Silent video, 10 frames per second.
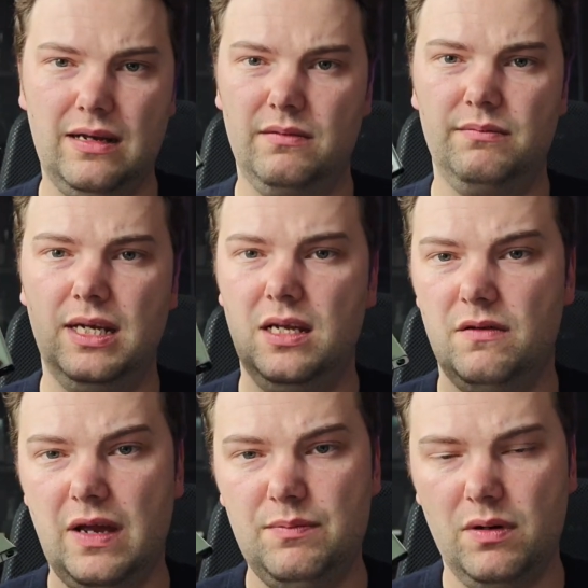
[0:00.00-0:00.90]
beginning
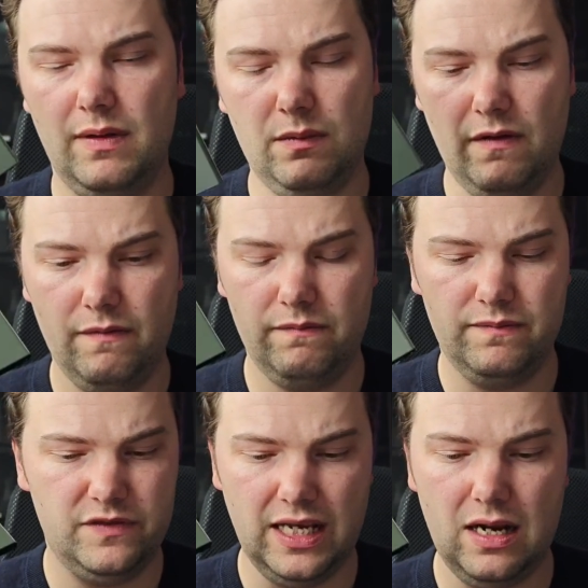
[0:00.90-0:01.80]
of April, they will
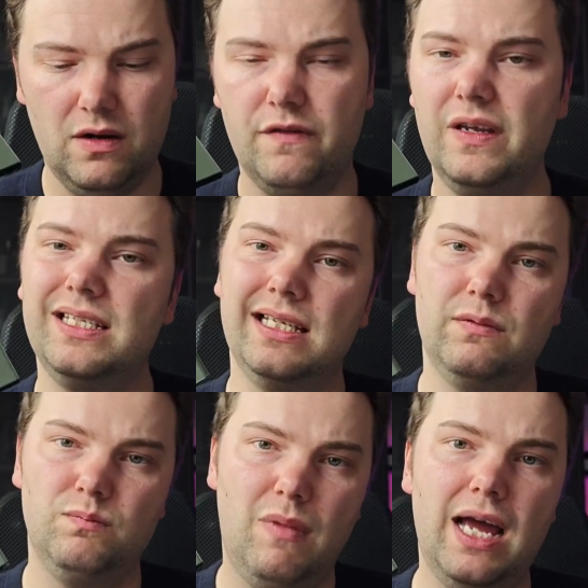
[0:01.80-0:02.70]
send out a fix
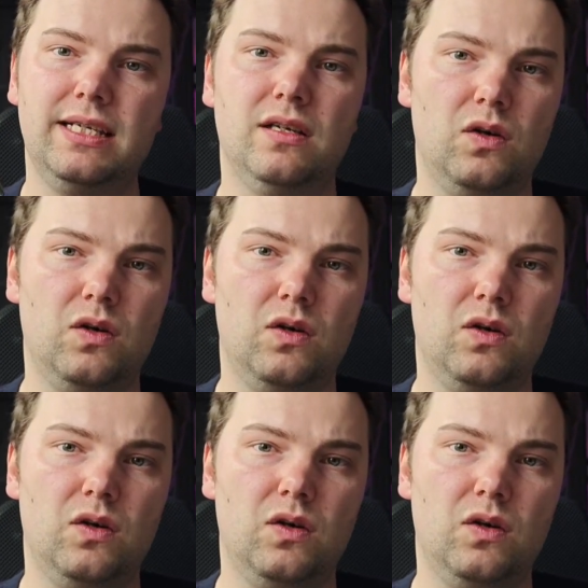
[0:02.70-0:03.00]
that might